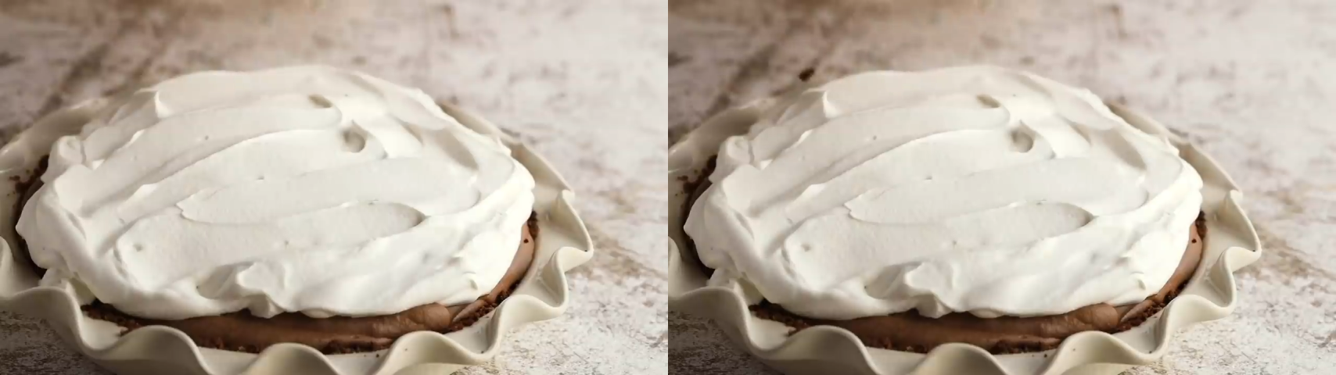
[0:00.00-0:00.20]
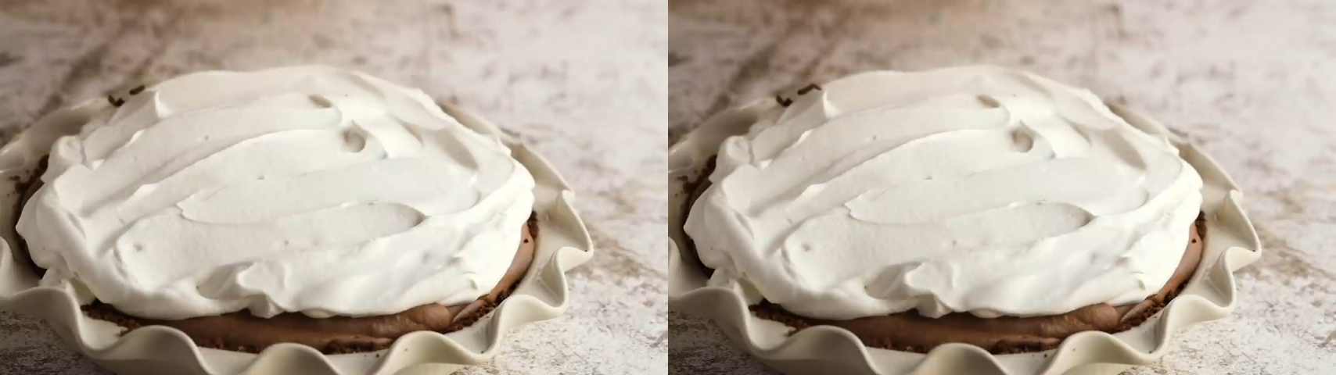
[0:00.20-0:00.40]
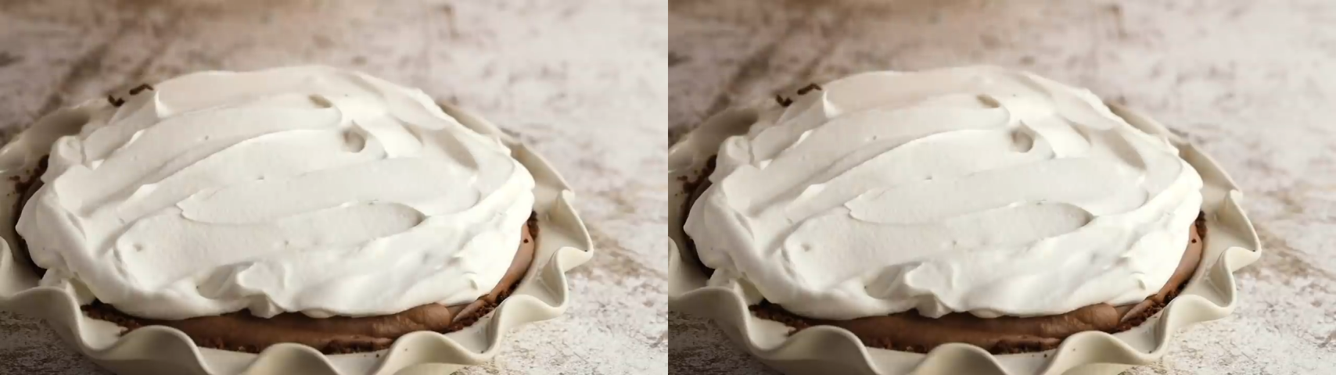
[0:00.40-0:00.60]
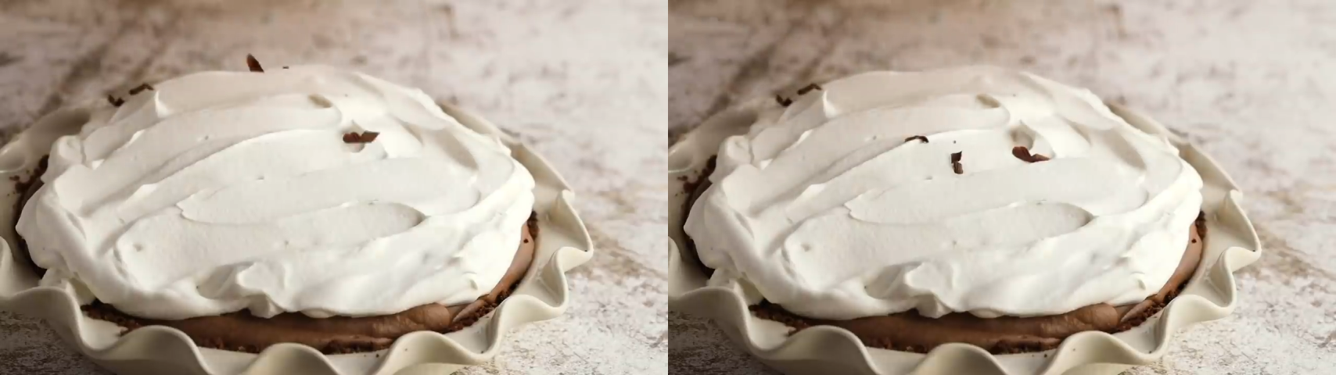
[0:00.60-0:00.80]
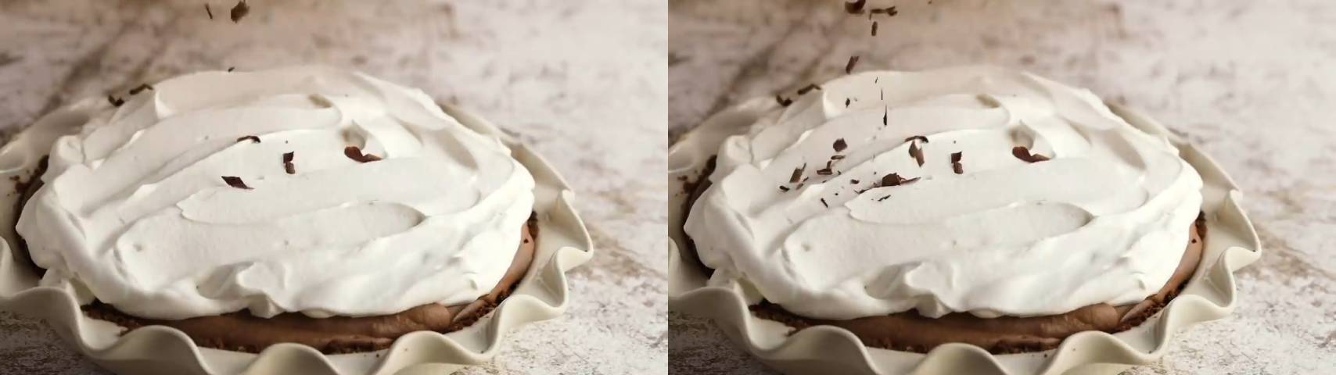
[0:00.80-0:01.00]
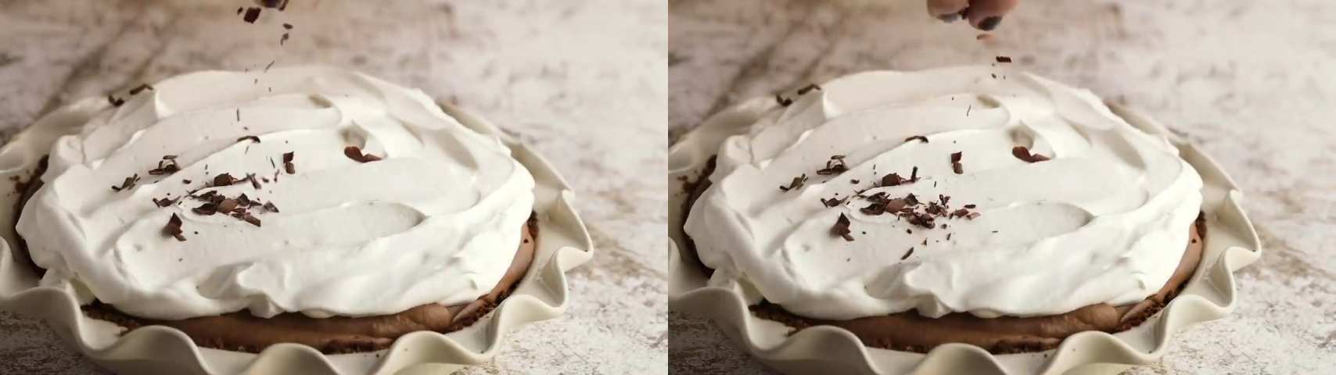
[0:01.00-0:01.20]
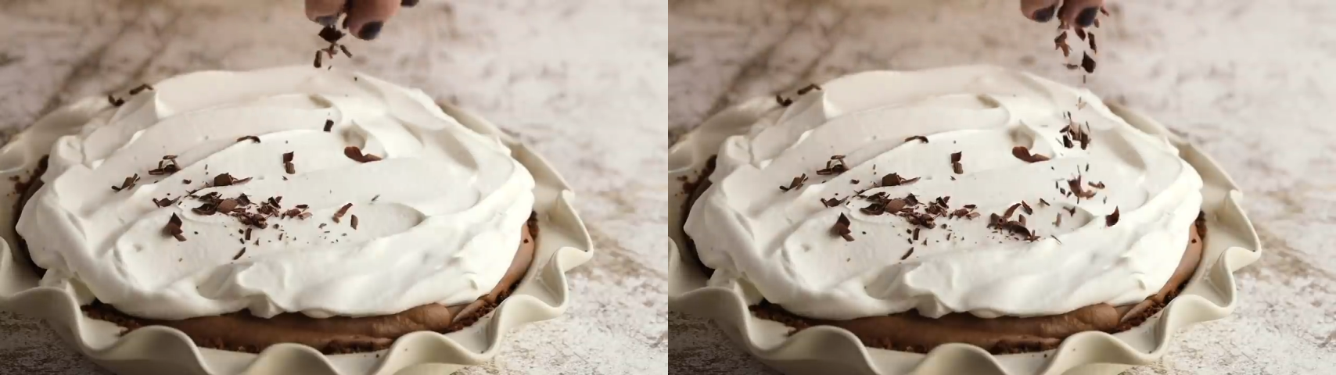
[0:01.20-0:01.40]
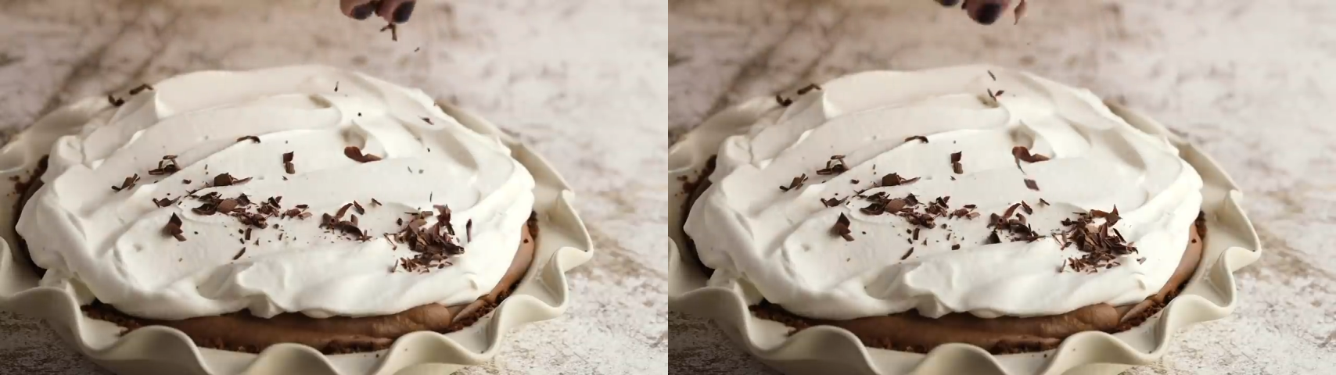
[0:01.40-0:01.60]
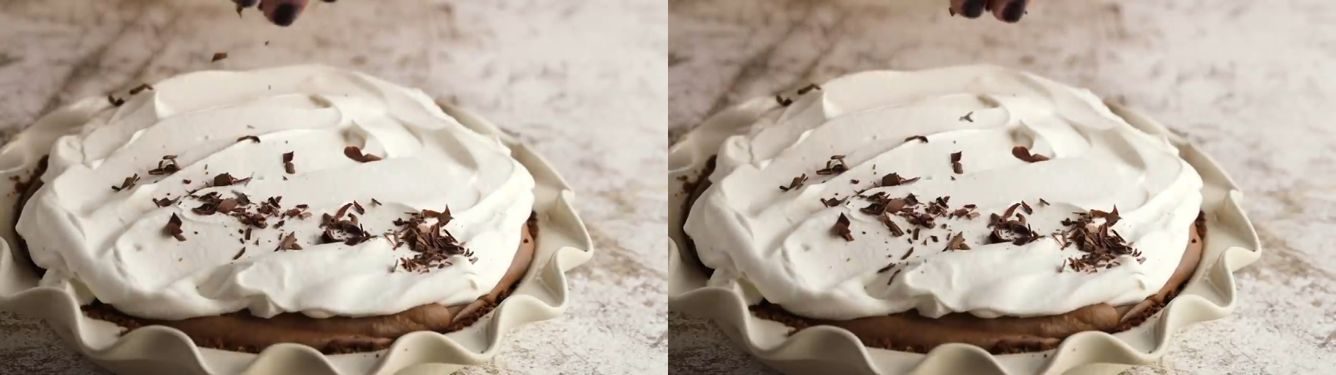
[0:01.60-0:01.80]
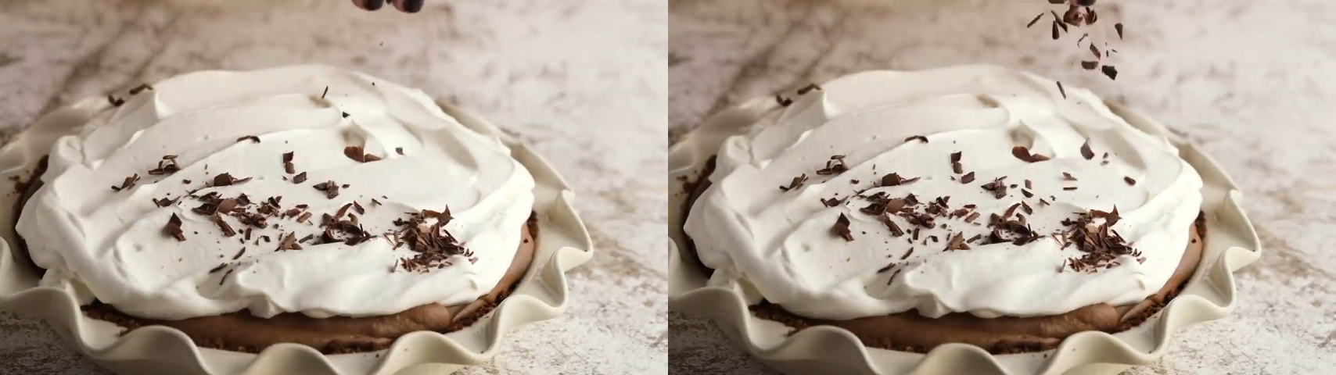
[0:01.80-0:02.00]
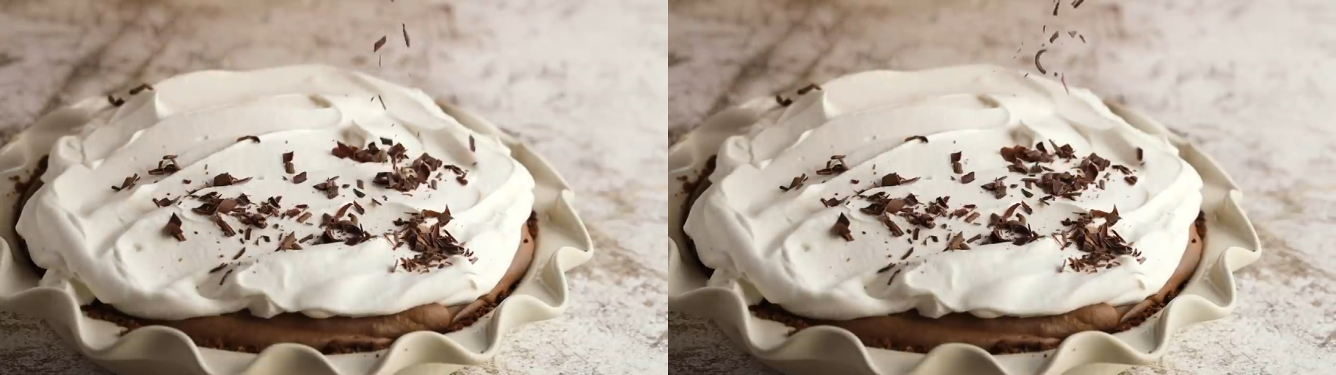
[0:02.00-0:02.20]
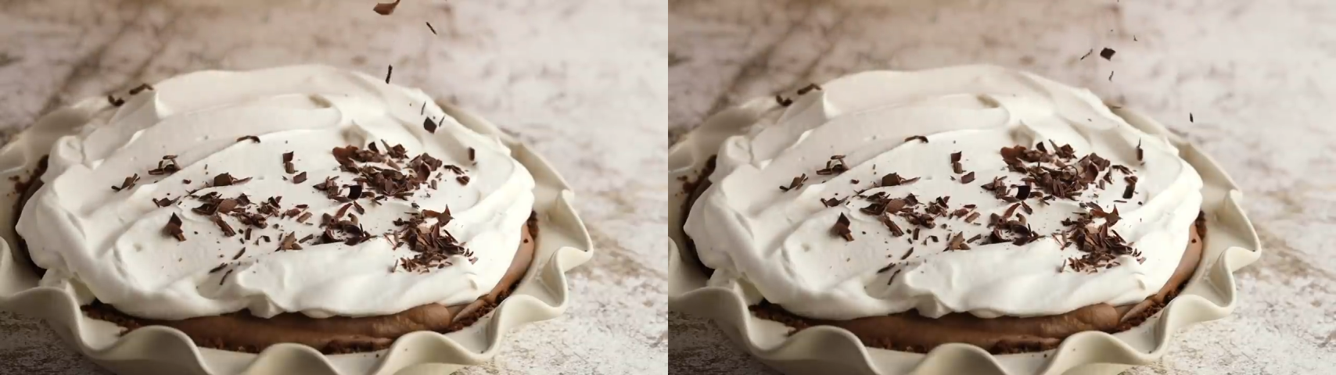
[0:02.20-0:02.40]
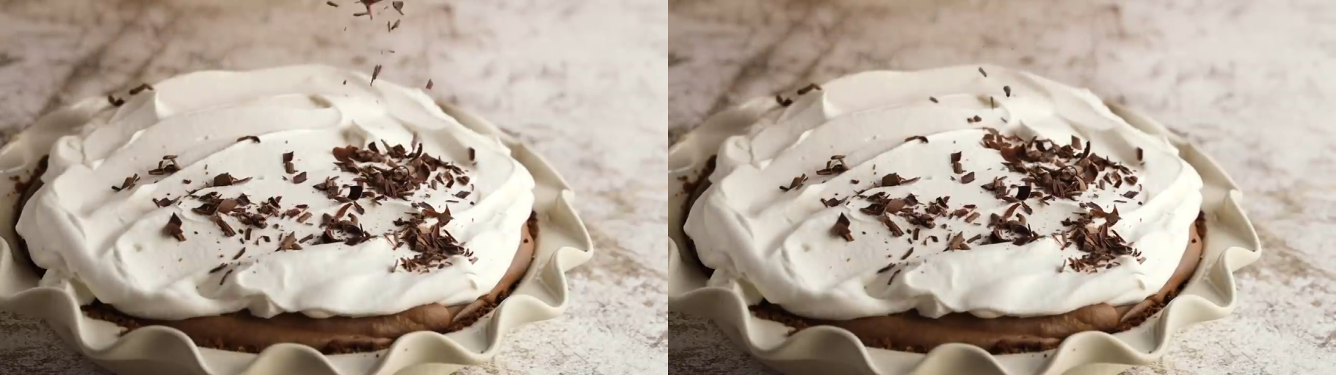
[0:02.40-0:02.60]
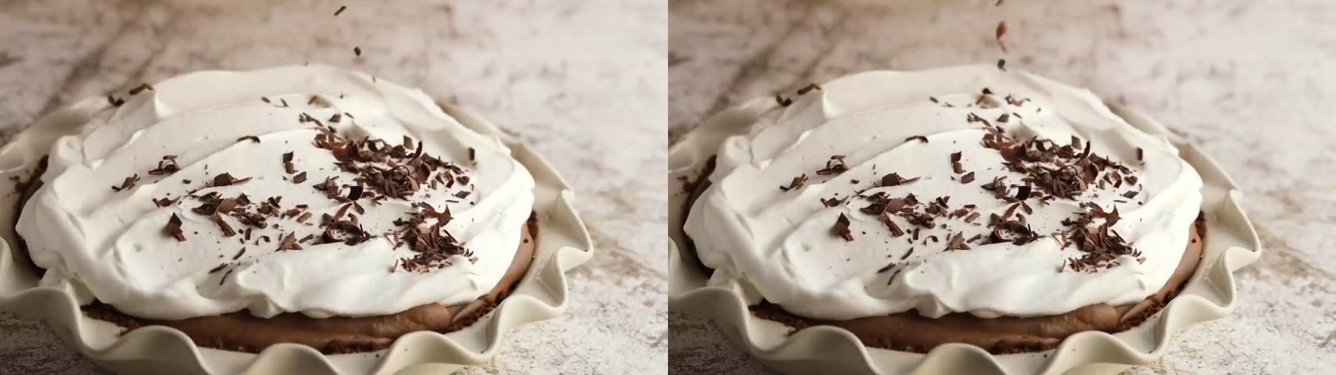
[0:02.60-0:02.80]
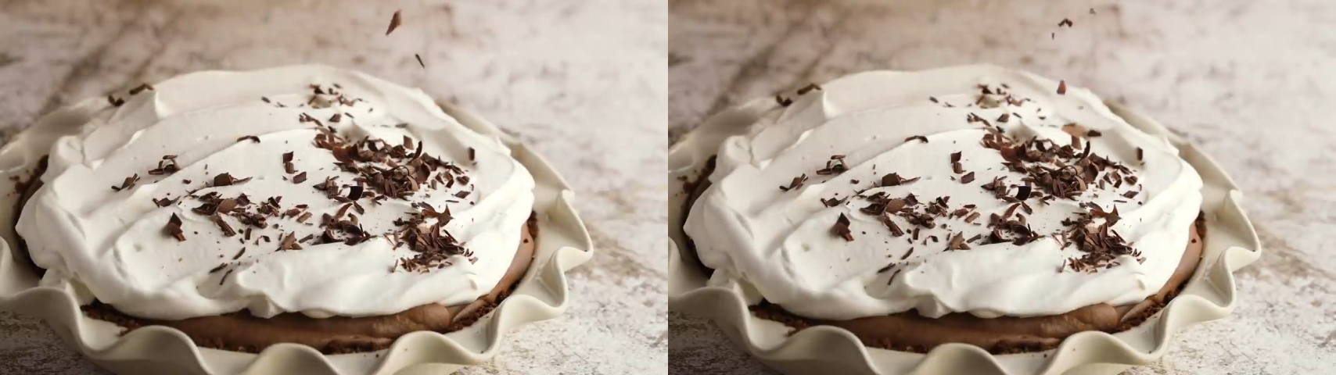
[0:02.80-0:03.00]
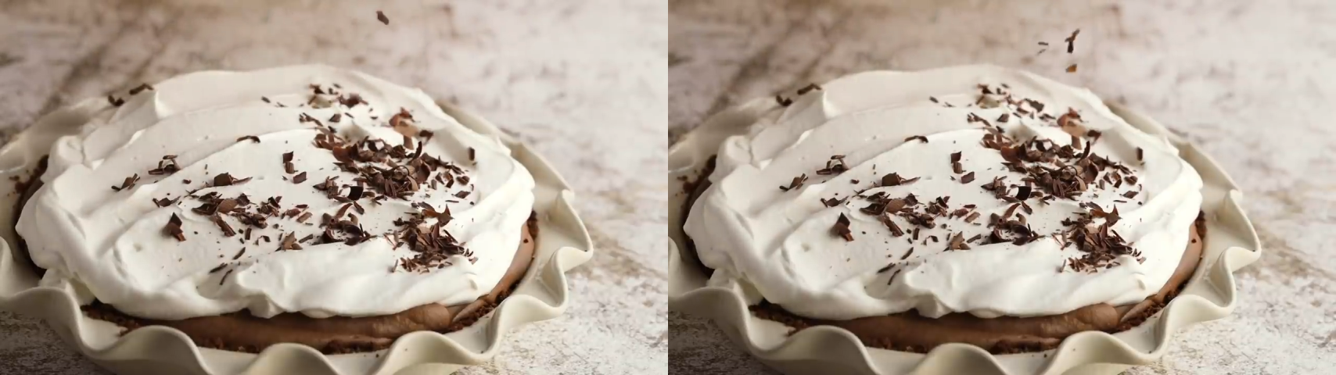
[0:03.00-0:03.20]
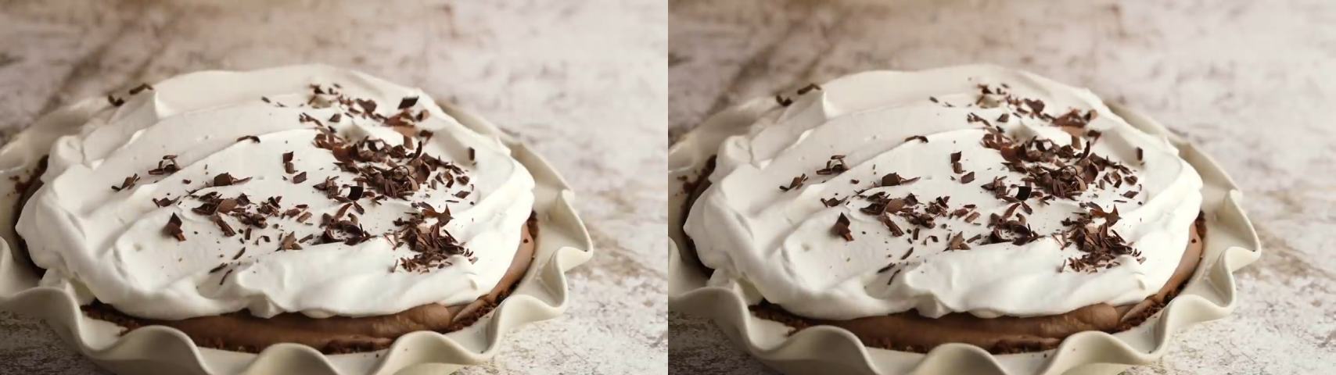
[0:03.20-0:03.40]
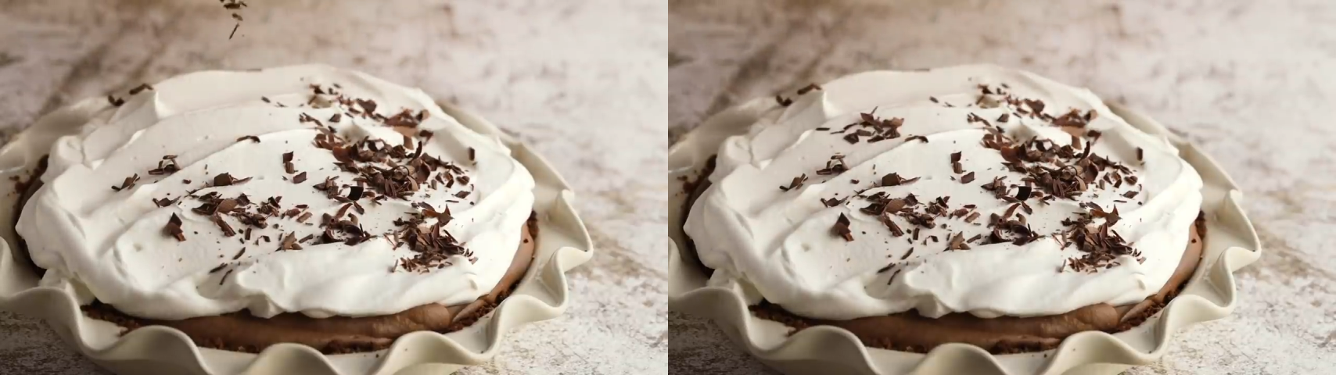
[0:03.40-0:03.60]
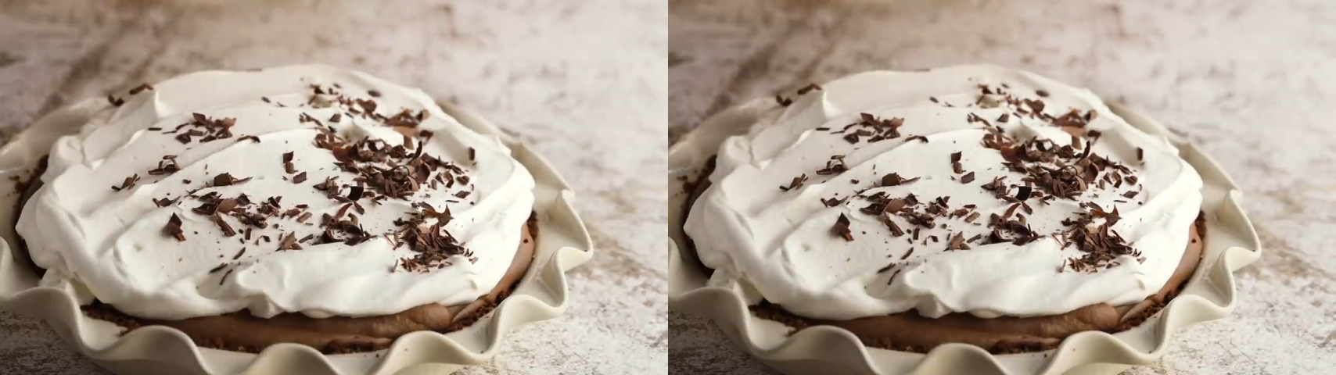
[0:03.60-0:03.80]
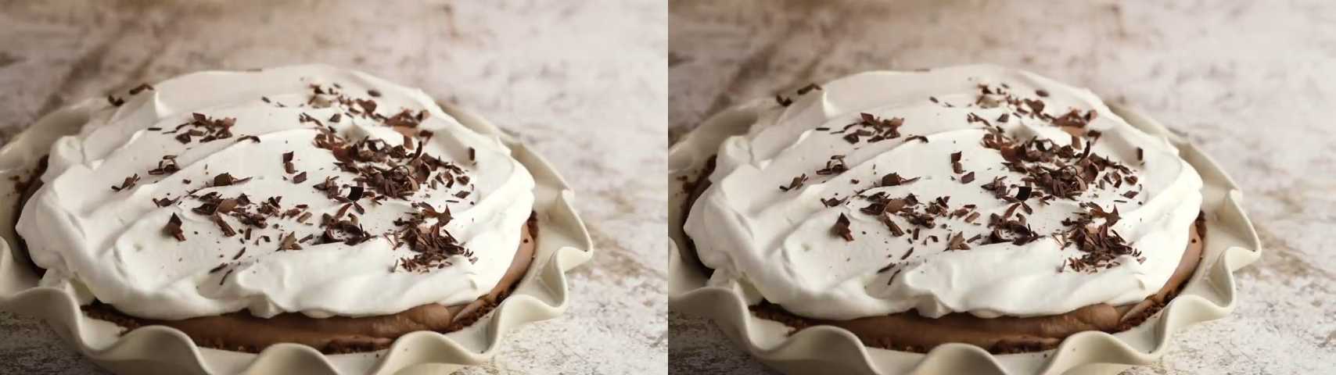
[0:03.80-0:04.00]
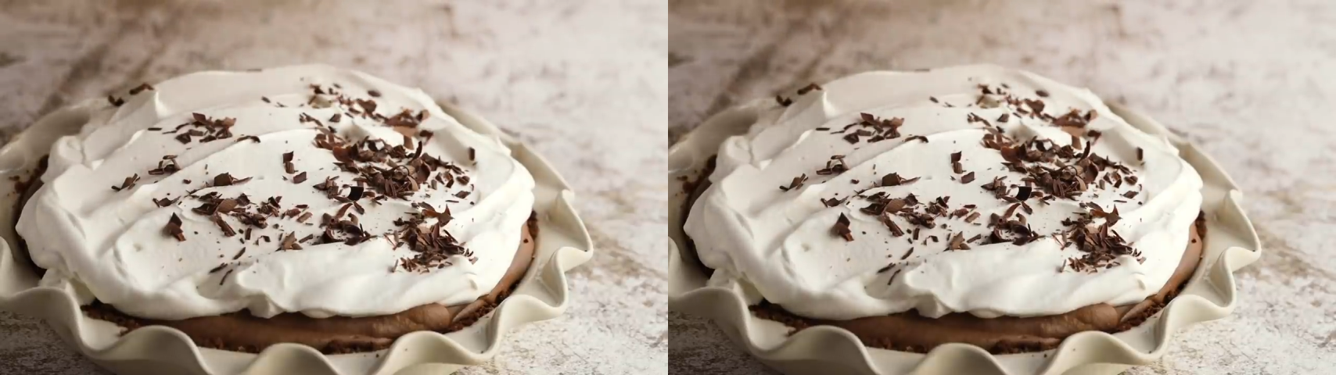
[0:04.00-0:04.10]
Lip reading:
[unreadable: no face in view]